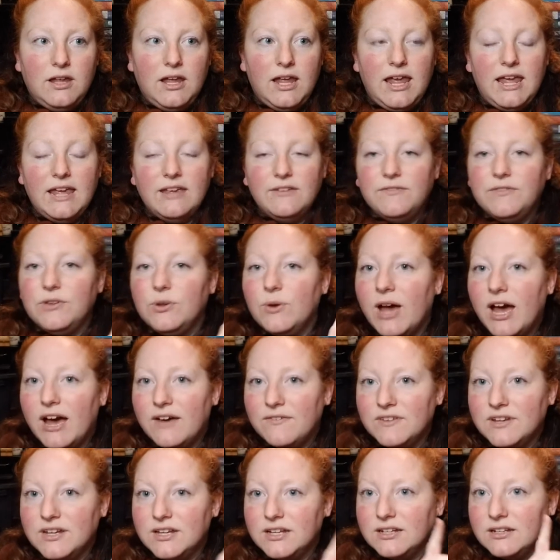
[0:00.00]
If you
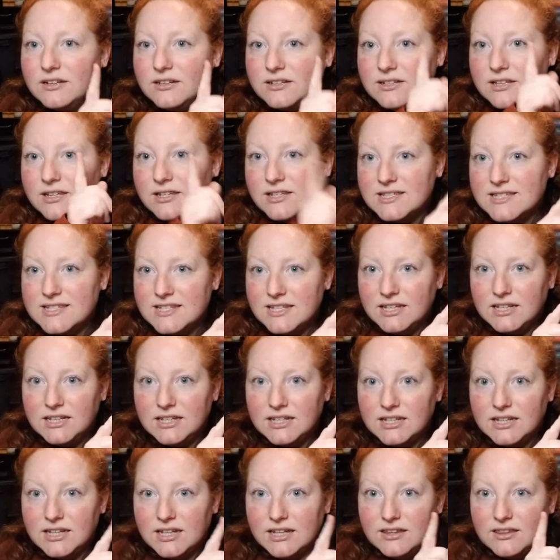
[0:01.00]
haven't
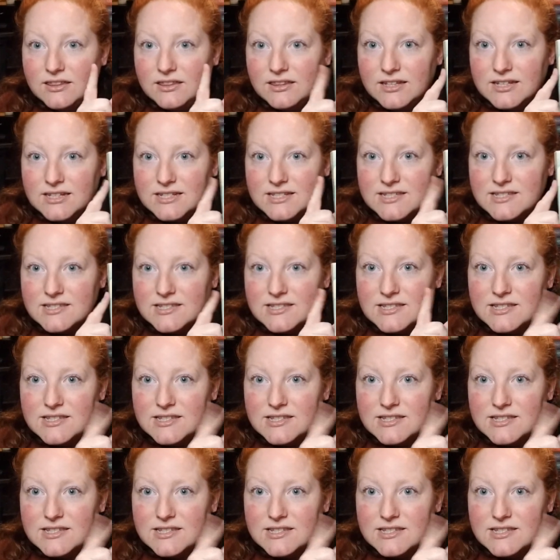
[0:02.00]
seen this